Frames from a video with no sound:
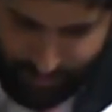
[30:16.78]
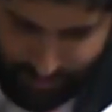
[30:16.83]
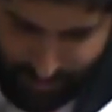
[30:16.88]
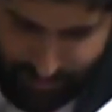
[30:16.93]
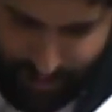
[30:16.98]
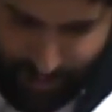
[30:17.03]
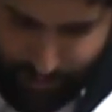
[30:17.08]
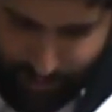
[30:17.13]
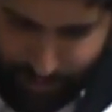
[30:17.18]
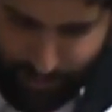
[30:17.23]

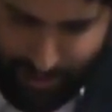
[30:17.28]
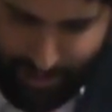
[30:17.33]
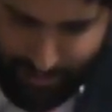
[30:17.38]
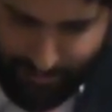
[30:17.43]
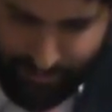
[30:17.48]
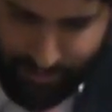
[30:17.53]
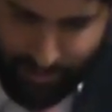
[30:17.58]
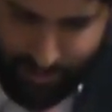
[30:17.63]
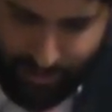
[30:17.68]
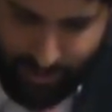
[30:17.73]
Today, what you
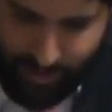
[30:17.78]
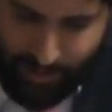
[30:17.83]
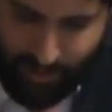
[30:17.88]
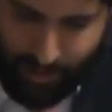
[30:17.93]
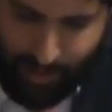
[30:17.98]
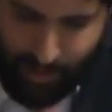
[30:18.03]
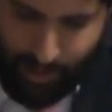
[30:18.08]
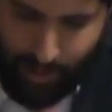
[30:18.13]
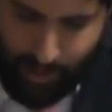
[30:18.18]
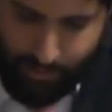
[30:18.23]
have
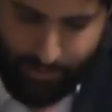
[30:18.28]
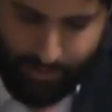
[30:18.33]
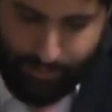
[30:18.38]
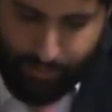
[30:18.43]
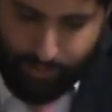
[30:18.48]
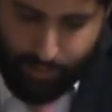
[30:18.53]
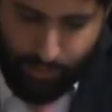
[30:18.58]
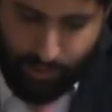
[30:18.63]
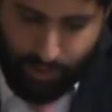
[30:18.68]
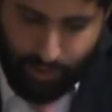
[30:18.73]
are
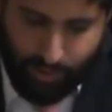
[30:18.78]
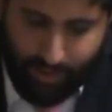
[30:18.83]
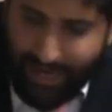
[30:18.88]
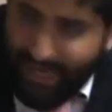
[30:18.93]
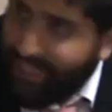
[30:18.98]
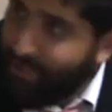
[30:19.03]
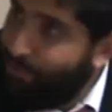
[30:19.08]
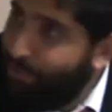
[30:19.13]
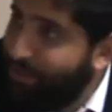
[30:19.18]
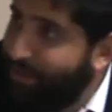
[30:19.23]
people who are
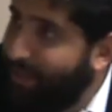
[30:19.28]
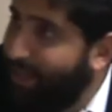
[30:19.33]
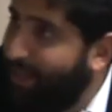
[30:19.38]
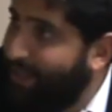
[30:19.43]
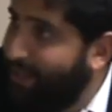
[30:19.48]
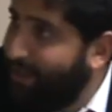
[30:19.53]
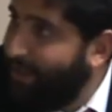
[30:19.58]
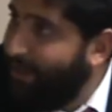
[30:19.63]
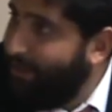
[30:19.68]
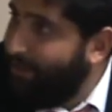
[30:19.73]
experts in
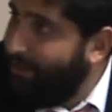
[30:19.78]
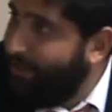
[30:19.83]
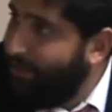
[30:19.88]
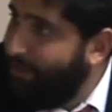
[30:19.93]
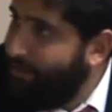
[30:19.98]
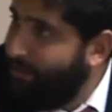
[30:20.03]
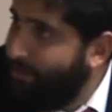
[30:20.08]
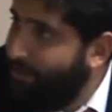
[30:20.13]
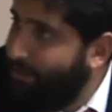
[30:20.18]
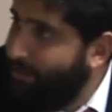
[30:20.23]
halakha,
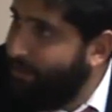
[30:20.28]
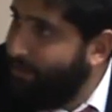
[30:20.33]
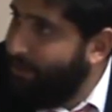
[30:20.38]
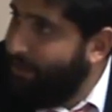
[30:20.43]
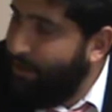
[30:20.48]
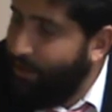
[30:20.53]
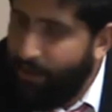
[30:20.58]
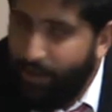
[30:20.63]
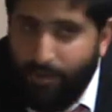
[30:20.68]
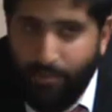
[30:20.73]

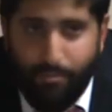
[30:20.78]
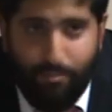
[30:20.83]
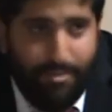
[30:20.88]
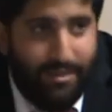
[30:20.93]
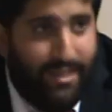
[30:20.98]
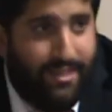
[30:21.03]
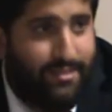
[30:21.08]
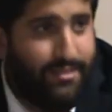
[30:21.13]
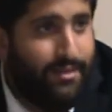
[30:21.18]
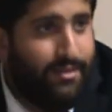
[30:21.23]
but
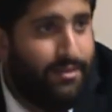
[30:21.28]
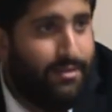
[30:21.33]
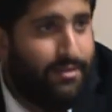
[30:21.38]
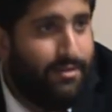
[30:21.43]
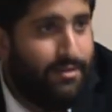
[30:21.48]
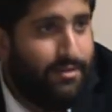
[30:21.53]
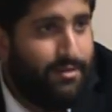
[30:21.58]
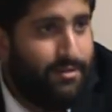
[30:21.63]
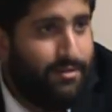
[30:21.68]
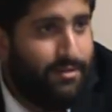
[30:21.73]
that's it.
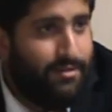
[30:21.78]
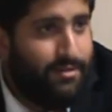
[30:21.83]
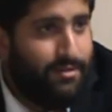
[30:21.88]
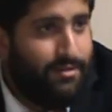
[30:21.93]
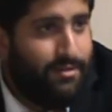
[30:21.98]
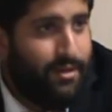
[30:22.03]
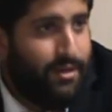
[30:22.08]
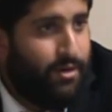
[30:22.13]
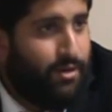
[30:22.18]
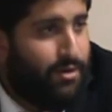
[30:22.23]

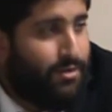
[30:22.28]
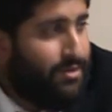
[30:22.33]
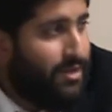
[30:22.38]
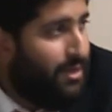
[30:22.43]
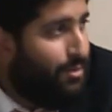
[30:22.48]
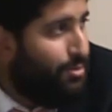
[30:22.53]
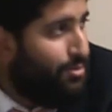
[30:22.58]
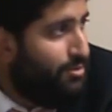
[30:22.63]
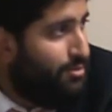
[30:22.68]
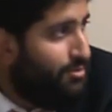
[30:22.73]
They don't know
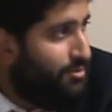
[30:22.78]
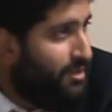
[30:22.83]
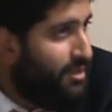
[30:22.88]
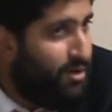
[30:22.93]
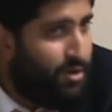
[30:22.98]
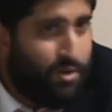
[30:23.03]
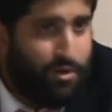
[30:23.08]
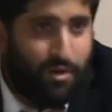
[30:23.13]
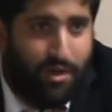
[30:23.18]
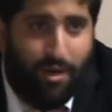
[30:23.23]
Talmud, they
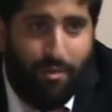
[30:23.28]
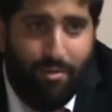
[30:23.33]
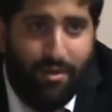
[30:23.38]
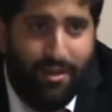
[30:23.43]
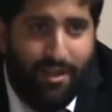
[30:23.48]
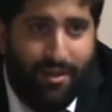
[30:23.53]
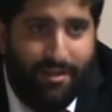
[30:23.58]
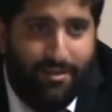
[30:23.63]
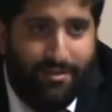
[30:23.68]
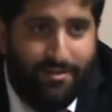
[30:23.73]
don't know
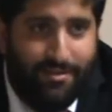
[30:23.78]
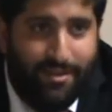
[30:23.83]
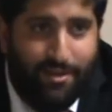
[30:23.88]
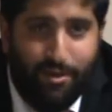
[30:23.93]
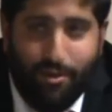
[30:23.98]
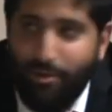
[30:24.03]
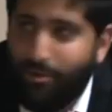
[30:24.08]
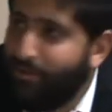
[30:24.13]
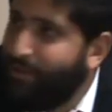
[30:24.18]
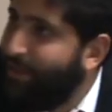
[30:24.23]
Kabbalah, they
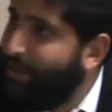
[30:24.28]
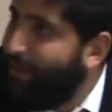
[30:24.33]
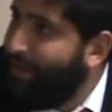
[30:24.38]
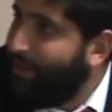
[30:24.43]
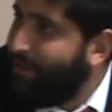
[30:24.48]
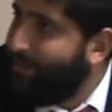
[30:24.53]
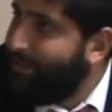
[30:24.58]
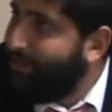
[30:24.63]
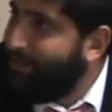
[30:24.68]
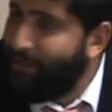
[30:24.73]
don't know
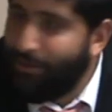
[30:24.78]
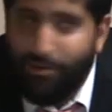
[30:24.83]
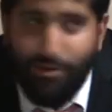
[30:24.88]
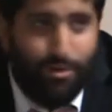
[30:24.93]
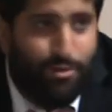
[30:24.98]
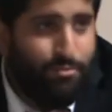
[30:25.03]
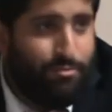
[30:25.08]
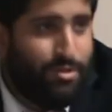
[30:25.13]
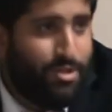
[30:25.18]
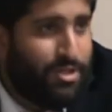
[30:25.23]
Tanakh, they don't
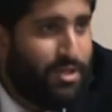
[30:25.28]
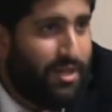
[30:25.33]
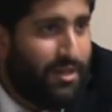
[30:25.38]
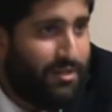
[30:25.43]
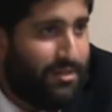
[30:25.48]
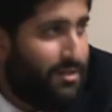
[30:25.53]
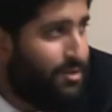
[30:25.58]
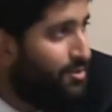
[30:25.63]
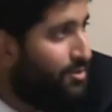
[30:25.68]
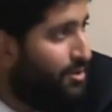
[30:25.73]
know Mishnah,
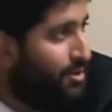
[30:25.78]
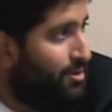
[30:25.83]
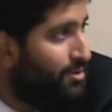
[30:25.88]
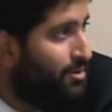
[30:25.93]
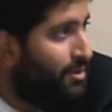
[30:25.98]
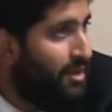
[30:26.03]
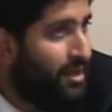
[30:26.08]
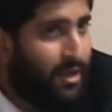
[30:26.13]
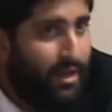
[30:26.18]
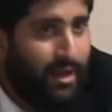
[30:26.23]
they don't know...
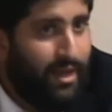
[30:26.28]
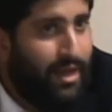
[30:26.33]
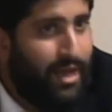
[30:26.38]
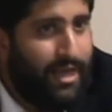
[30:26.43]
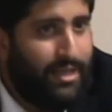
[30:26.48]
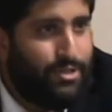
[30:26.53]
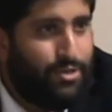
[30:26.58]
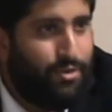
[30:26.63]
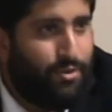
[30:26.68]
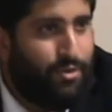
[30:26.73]

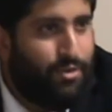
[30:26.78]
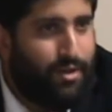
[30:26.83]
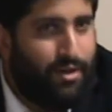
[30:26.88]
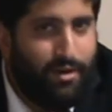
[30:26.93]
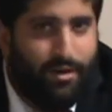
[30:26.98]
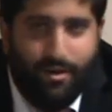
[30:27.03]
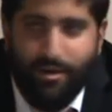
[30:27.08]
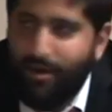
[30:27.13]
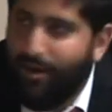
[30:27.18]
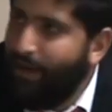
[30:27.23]
And so
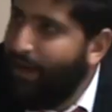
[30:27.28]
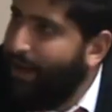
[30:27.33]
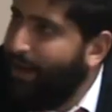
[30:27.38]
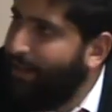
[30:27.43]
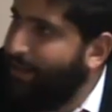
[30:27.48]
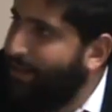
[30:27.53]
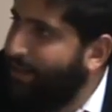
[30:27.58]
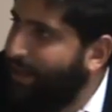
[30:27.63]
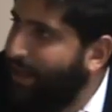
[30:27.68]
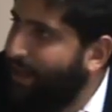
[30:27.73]
their
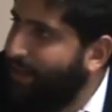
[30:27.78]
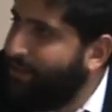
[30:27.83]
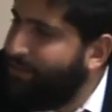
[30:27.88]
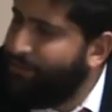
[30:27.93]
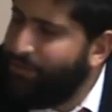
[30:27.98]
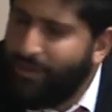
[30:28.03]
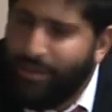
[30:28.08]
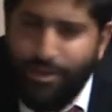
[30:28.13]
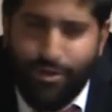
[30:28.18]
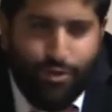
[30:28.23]
halakha is
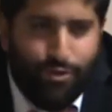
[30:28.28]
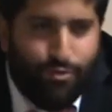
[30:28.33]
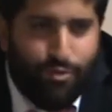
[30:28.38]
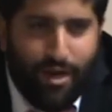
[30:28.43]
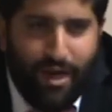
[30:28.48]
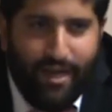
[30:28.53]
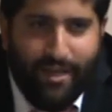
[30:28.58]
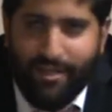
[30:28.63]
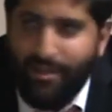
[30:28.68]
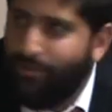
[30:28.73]
very
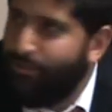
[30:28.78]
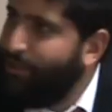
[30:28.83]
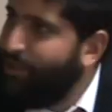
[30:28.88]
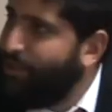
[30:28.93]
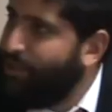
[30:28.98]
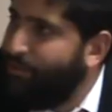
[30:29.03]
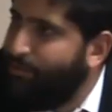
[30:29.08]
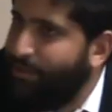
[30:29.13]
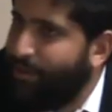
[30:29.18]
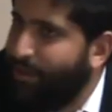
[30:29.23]
dry and
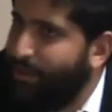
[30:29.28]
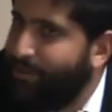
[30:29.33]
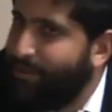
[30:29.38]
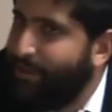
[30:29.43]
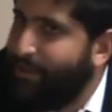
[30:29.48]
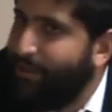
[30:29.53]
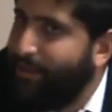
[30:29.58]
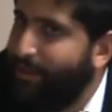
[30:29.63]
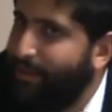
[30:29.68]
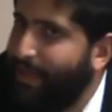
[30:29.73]
rigid because
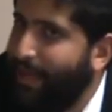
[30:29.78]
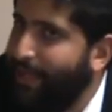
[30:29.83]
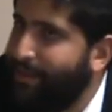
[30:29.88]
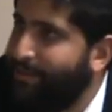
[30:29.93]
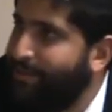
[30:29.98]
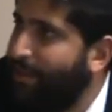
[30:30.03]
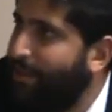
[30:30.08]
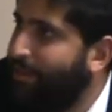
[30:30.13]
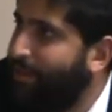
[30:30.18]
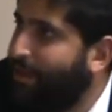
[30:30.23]
it, it
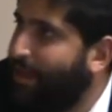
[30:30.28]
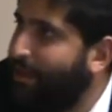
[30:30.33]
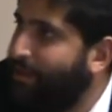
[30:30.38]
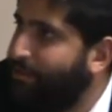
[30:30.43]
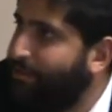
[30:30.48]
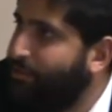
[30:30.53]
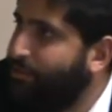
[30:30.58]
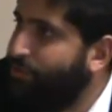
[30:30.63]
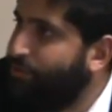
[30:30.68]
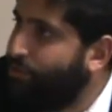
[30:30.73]
has nothing
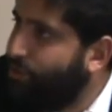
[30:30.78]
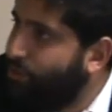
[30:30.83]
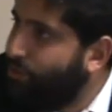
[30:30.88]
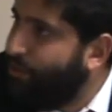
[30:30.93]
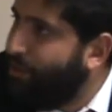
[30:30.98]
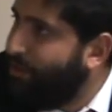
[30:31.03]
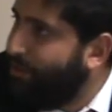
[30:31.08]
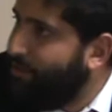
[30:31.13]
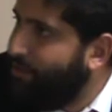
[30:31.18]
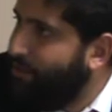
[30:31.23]
else to
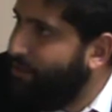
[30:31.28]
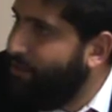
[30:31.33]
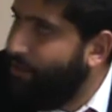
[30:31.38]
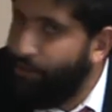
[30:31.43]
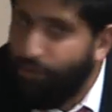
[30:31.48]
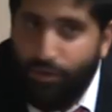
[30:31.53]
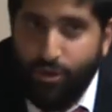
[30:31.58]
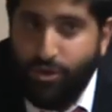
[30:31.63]
it.